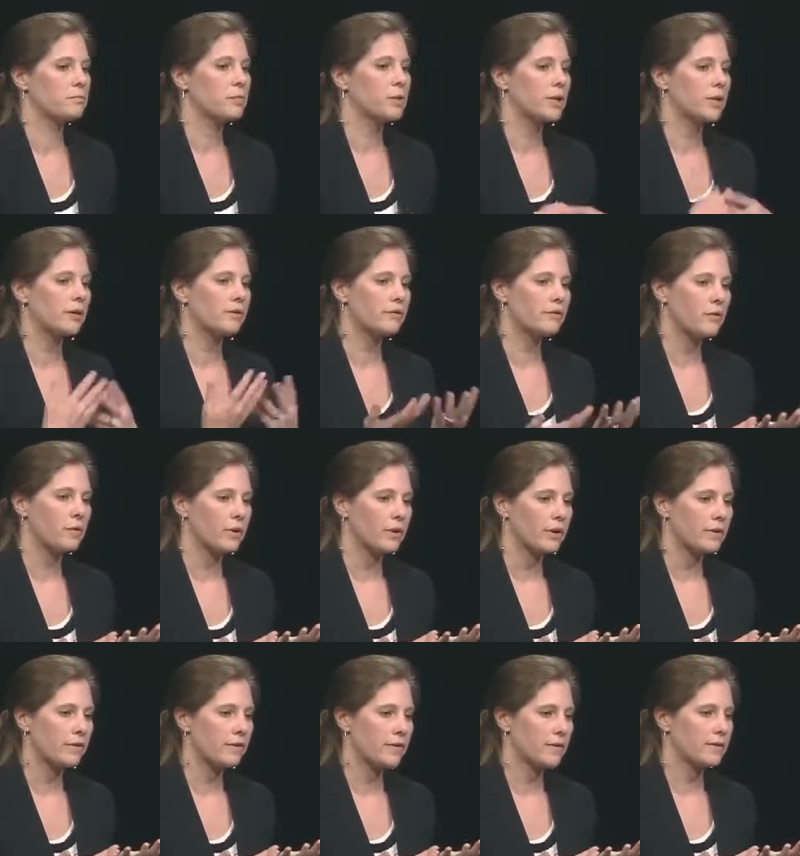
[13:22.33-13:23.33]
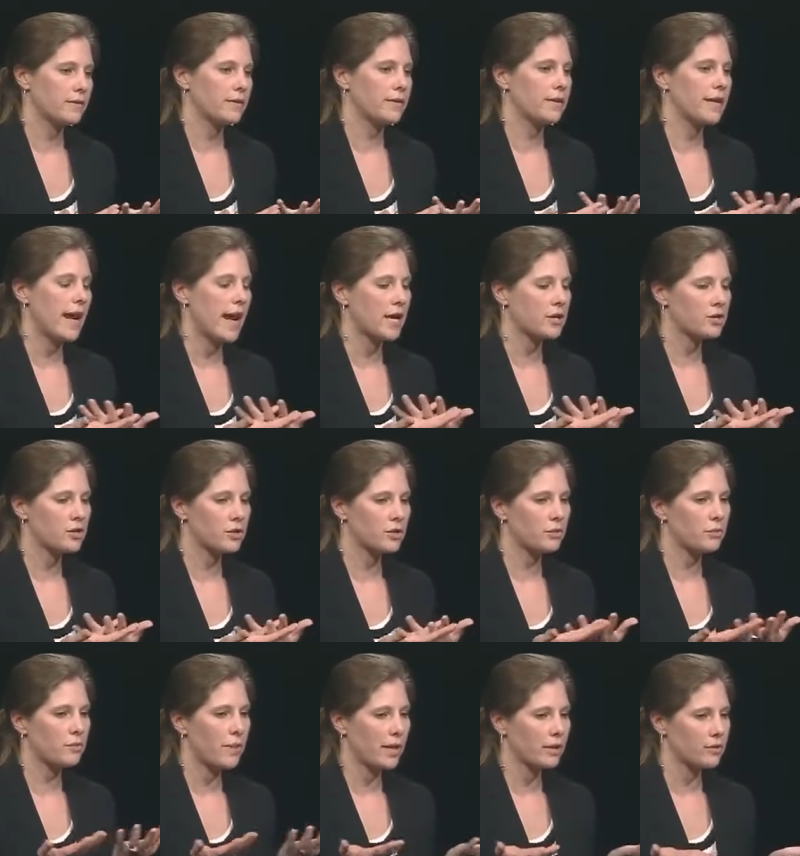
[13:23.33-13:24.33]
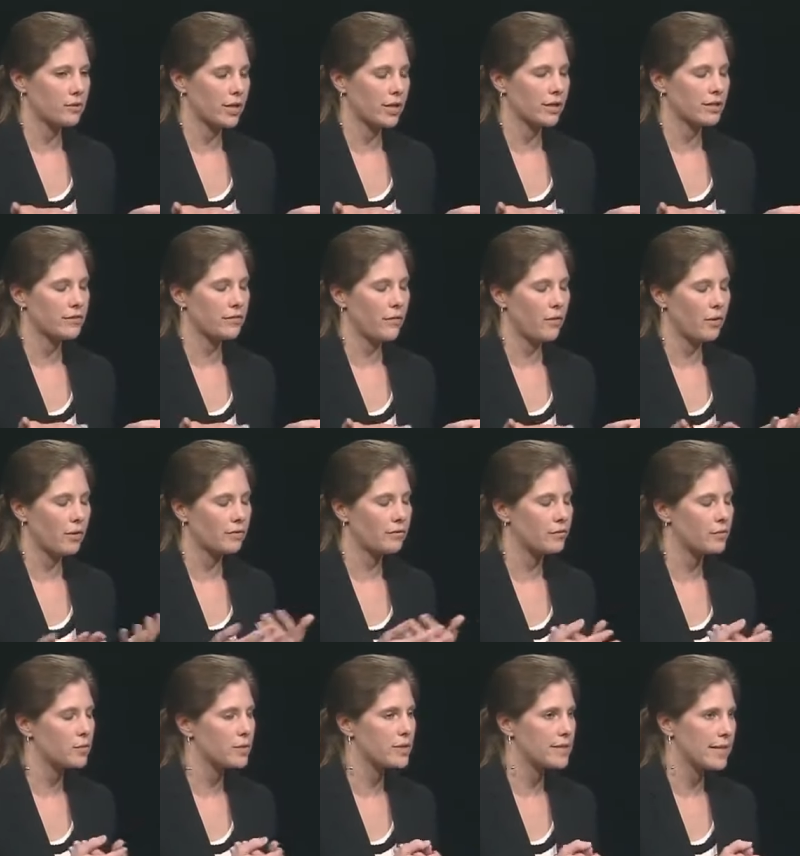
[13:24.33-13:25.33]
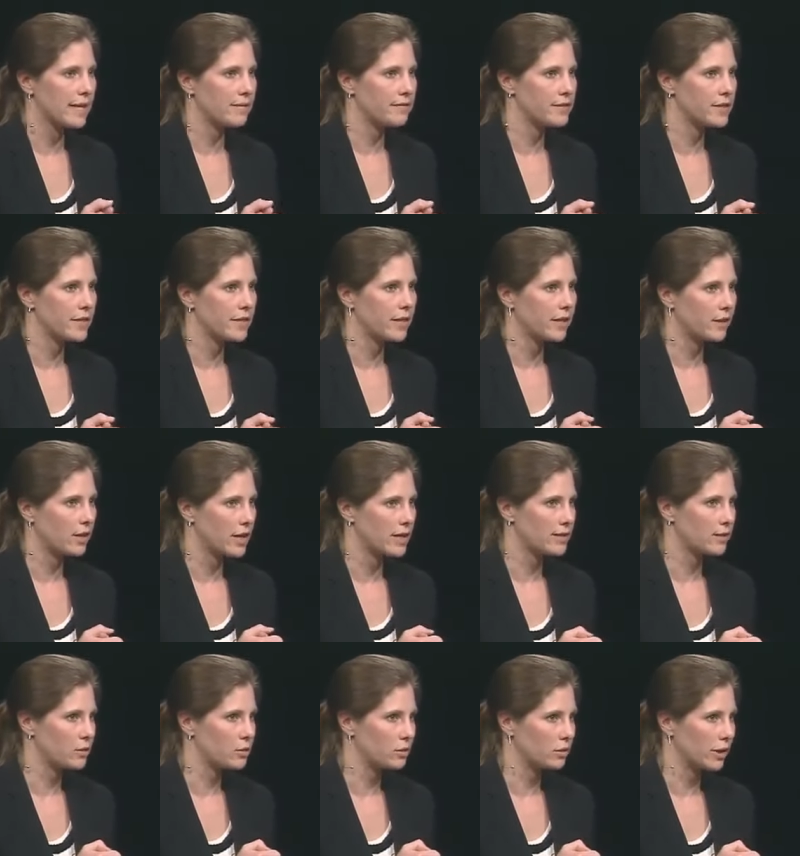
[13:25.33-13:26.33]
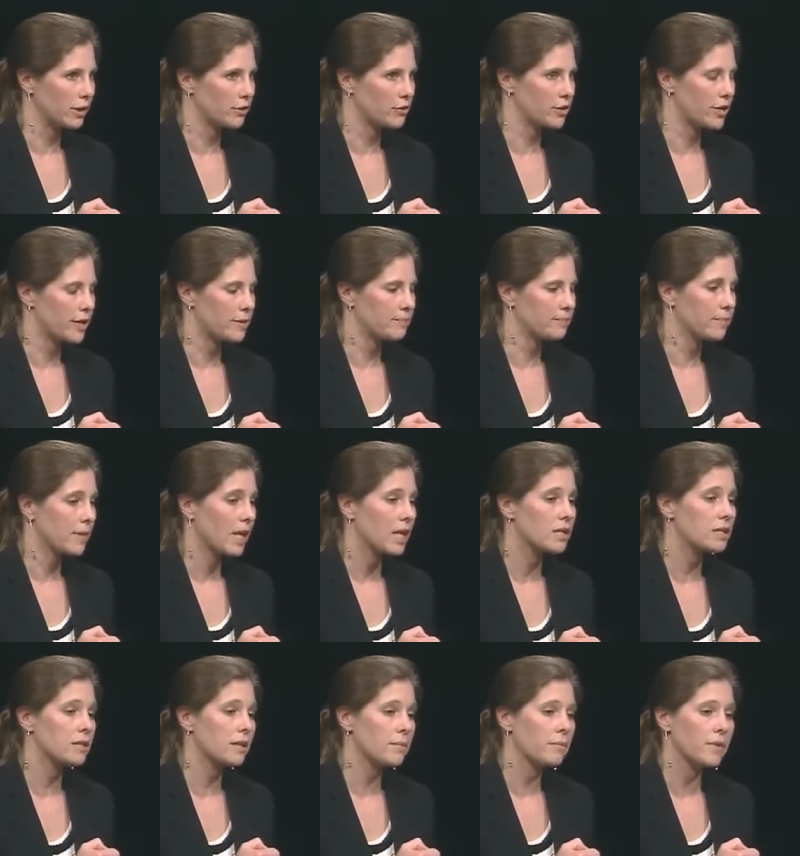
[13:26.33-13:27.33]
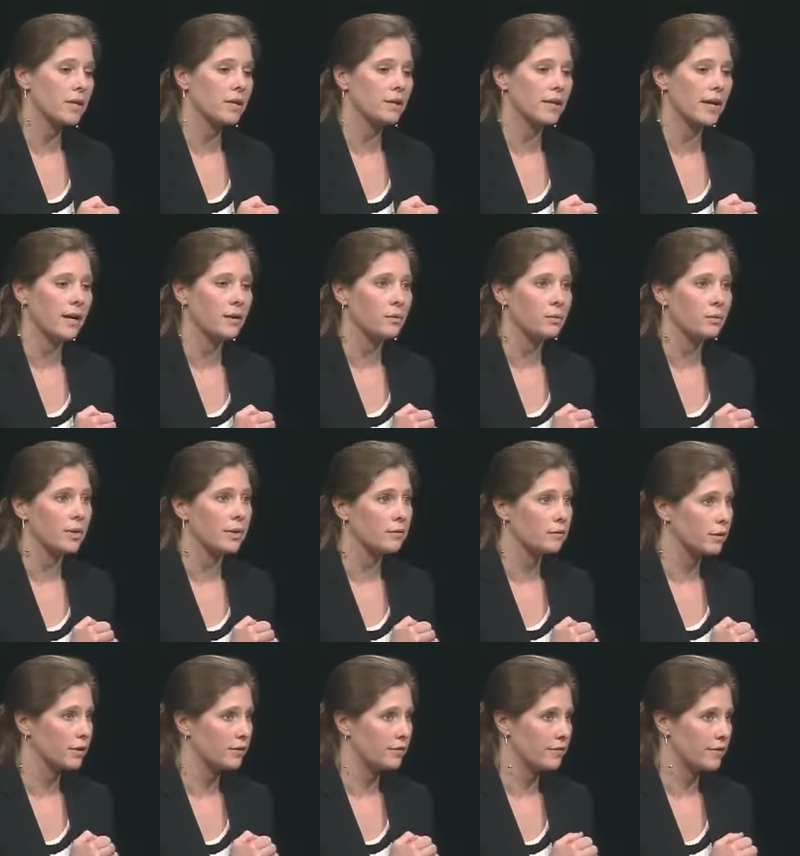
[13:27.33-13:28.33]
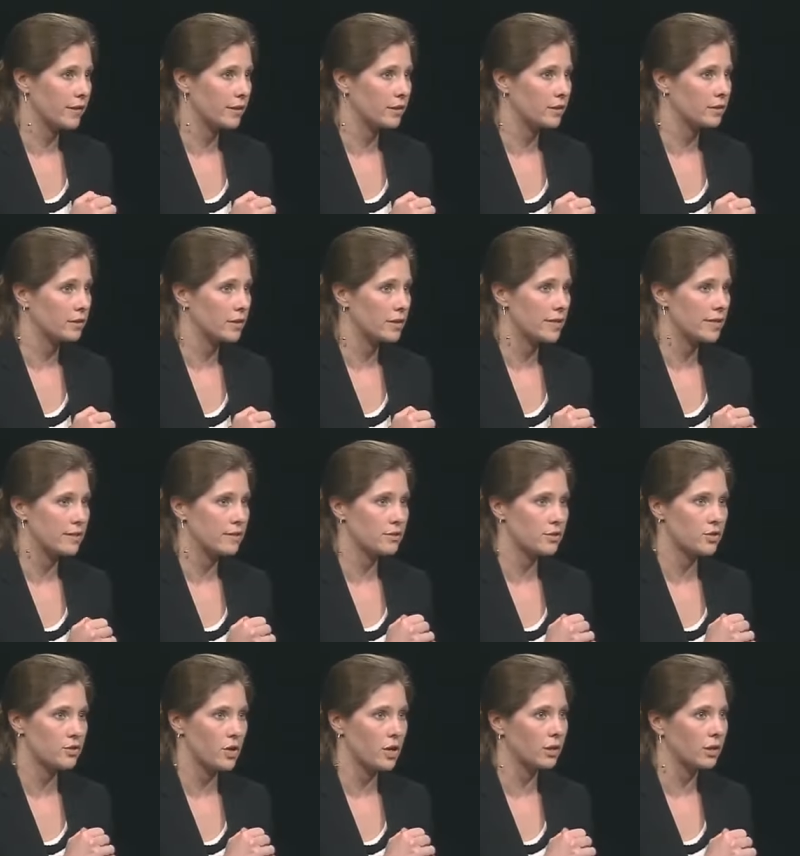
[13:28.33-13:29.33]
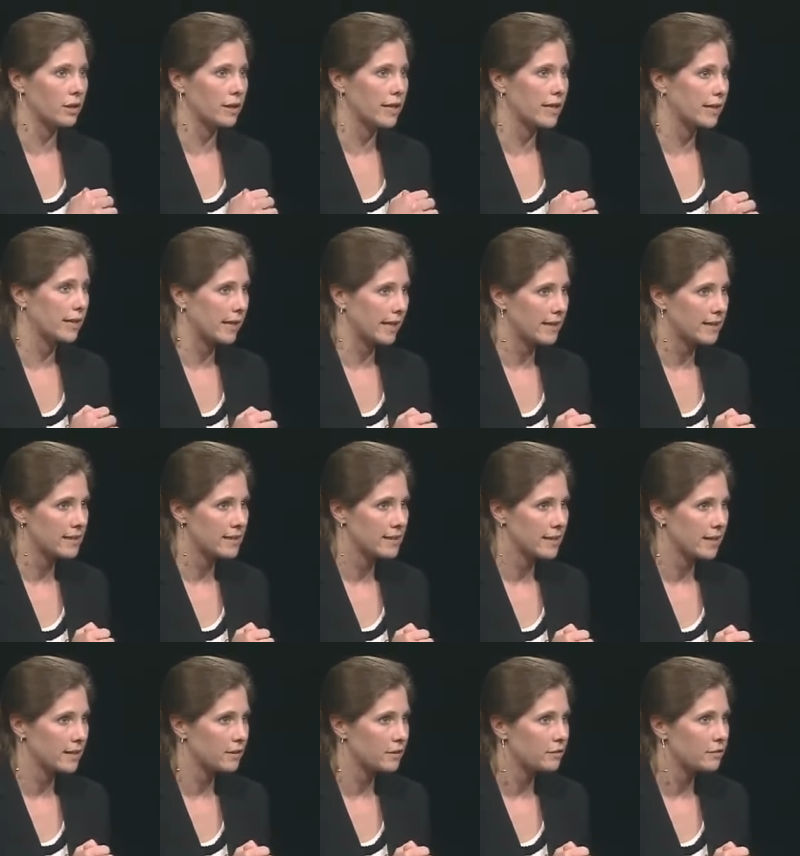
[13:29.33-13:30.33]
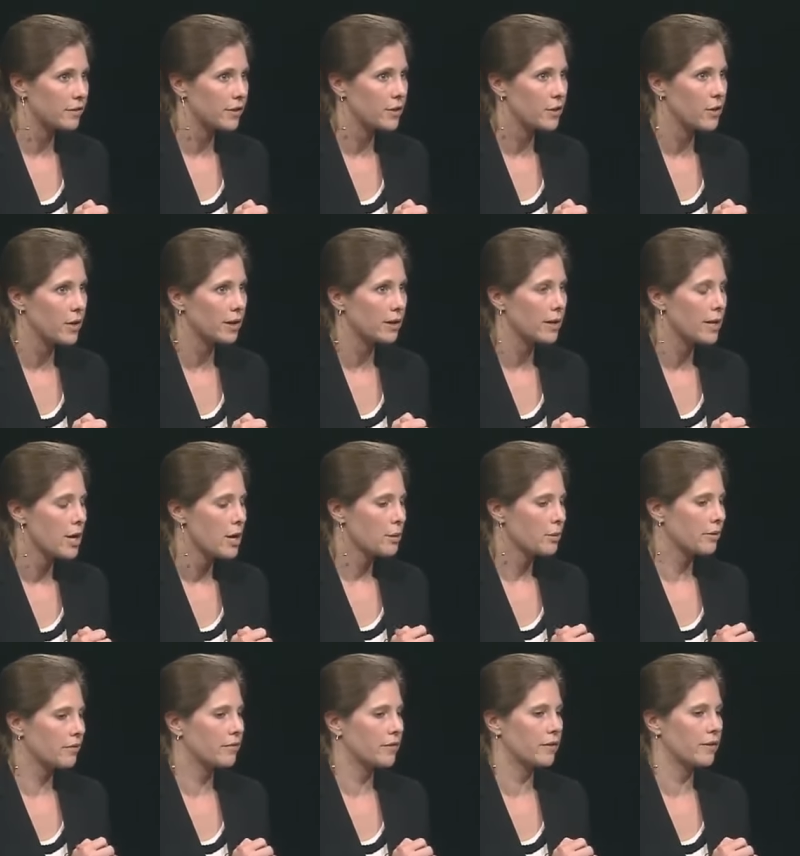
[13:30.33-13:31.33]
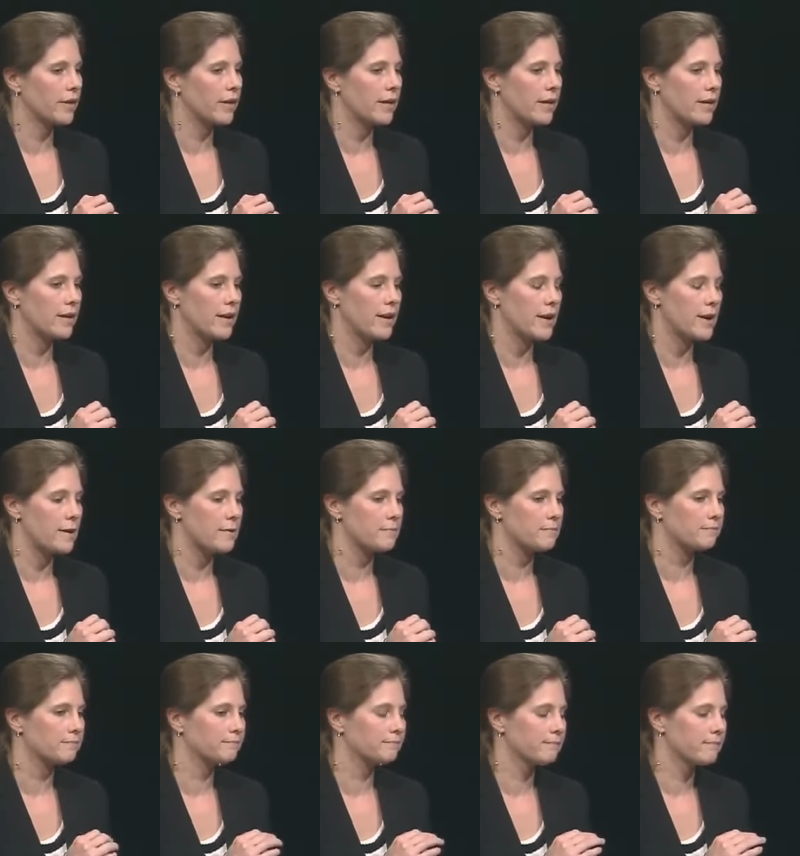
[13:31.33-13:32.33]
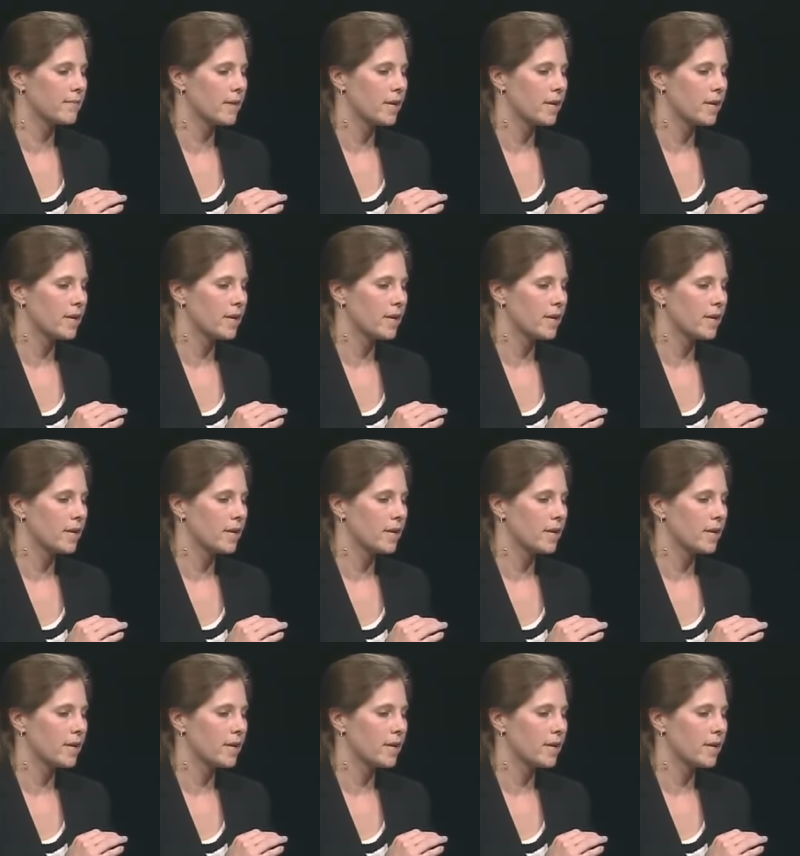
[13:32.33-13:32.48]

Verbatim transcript: putting forth national metrics for food safety across the whole country. It's something that we really feel strongly against at NOFA New York. We feel it um,